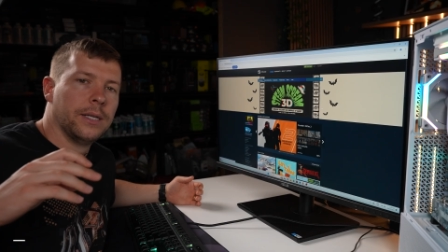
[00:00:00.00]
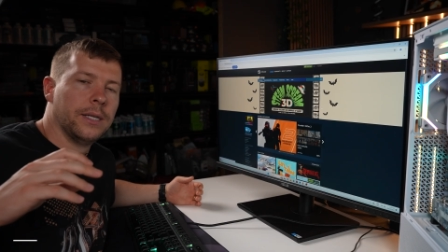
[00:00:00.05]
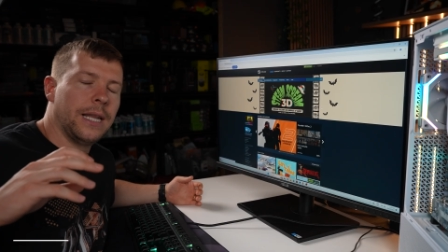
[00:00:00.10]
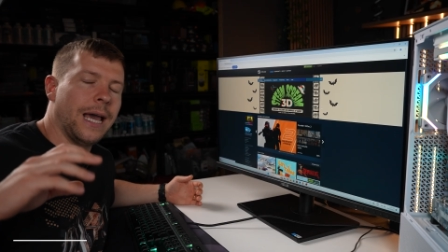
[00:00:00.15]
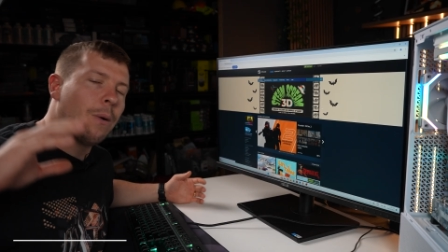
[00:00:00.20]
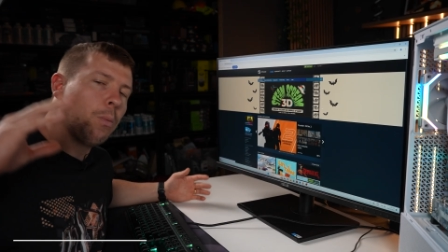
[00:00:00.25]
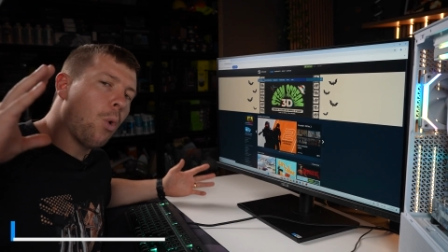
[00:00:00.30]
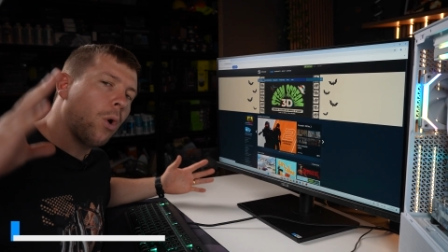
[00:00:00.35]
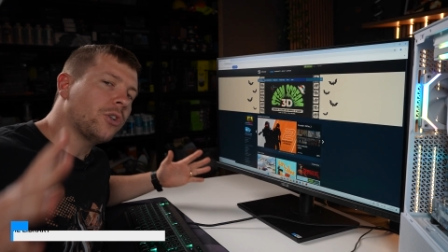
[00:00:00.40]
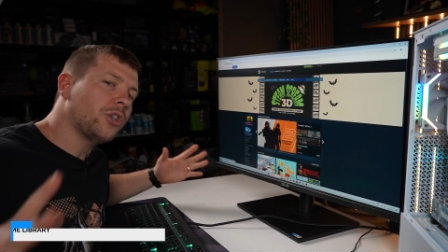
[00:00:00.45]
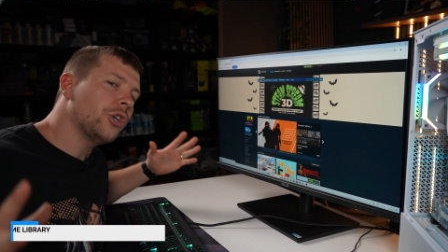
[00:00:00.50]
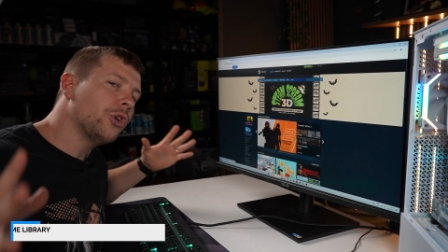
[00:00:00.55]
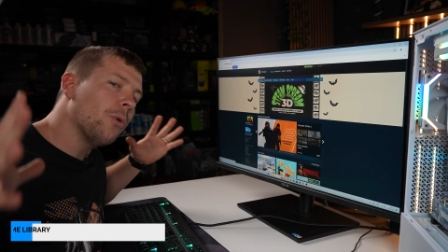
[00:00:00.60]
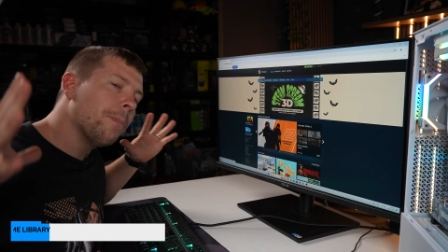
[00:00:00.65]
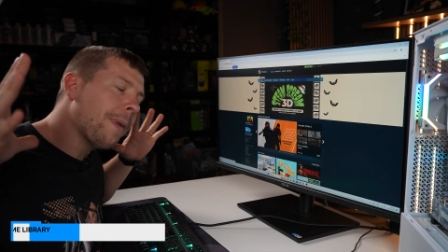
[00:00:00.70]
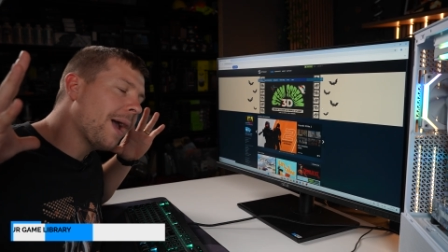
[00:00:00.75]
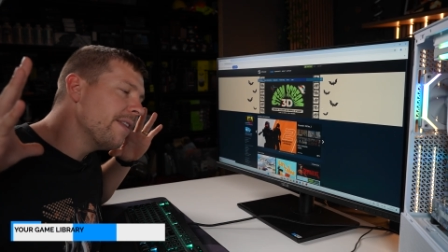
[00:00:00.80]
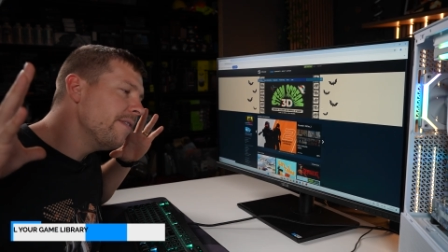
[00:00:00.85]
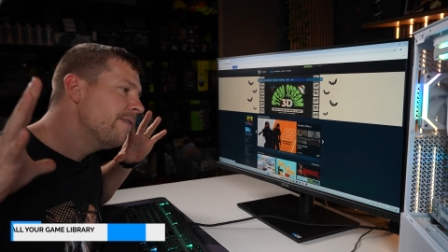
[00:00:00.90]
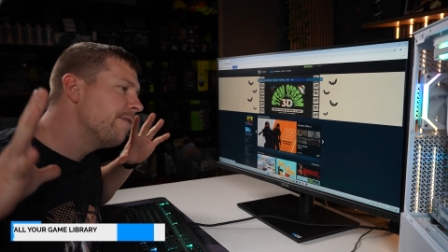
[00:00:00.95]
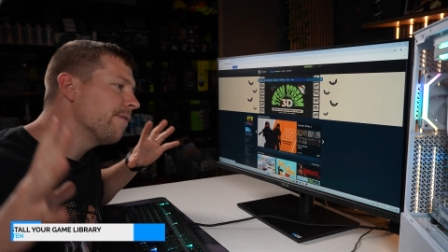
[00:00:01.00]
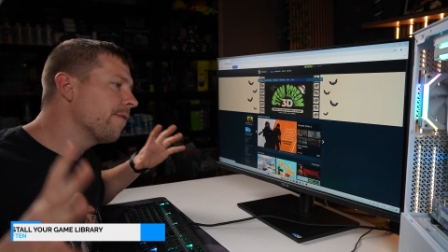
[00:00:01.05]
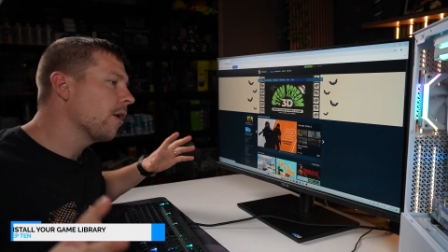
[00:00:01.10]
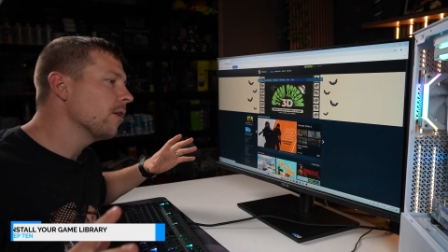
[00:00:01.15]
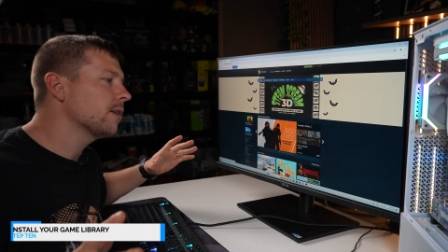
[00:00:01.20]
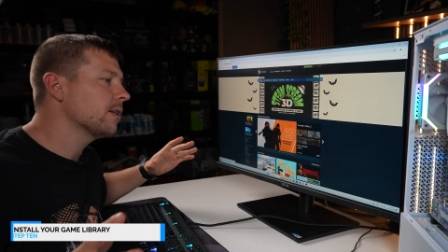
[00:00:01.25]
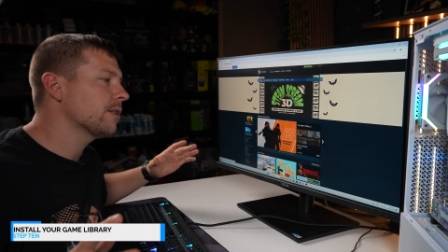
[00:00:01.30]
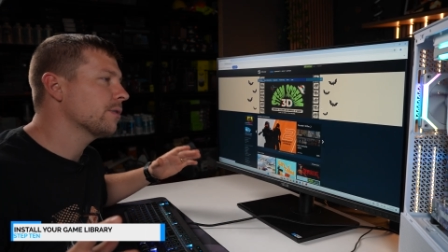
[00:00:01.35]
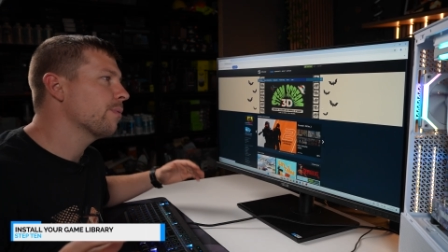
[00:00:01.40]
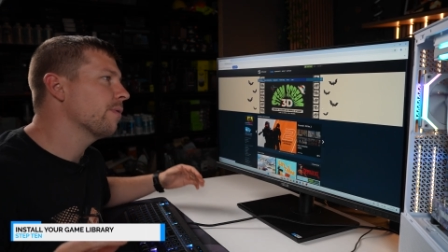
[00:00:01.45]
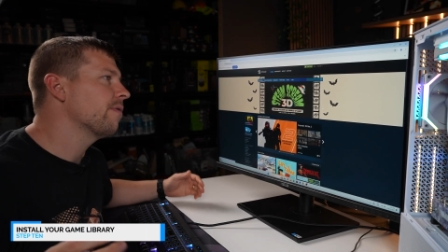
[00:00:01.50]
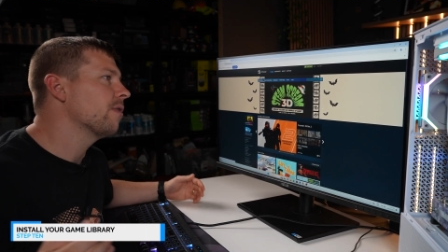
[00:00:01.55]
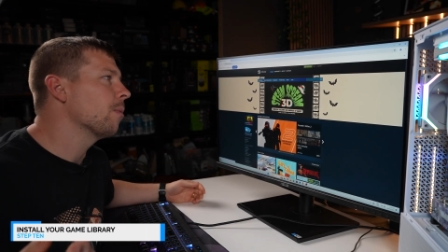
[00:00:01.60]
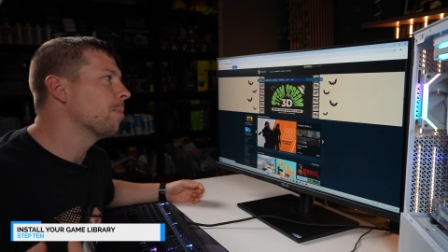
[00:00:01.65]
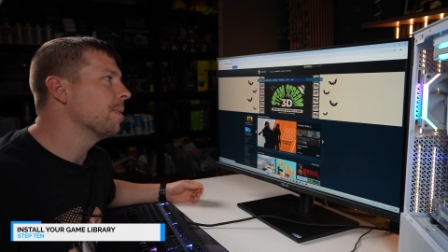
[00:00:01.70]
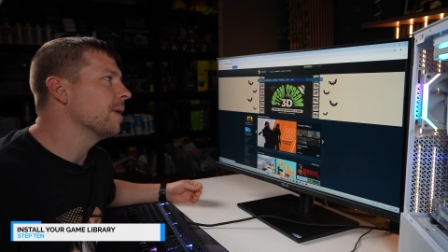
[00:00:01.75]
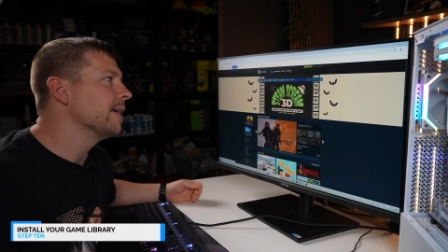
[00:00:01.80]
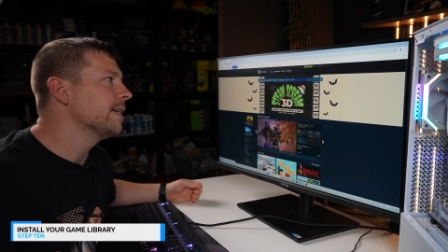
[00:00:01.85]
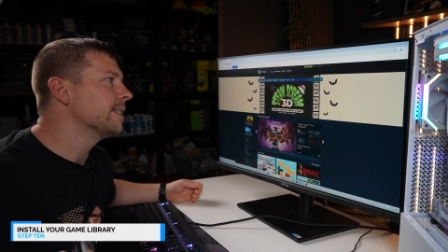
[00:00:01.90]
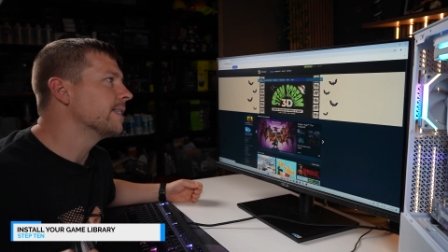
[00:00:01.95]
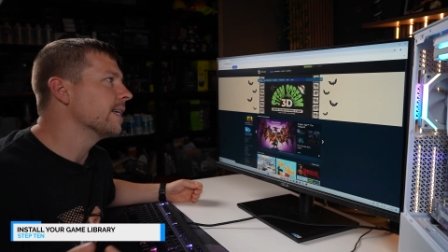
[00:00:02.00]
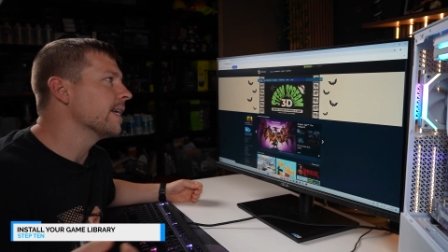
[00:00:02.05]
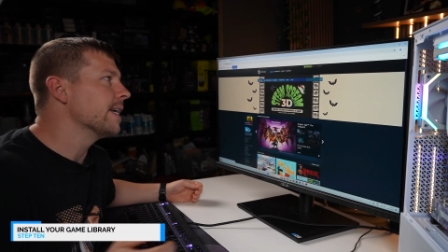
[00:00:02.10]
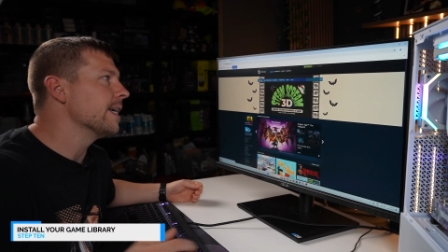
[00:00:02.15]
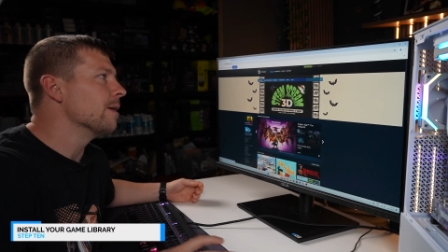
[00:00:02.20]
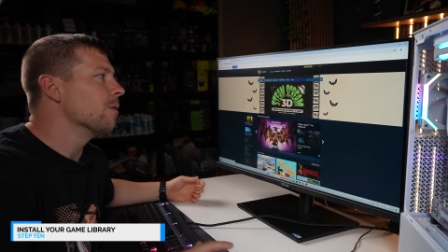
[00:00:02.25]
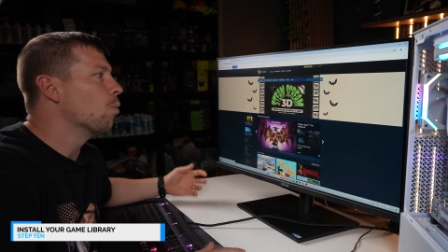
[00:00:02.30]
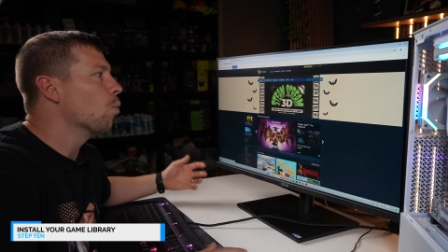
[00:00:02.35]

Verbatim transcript: Now, what's your main focus with your P C?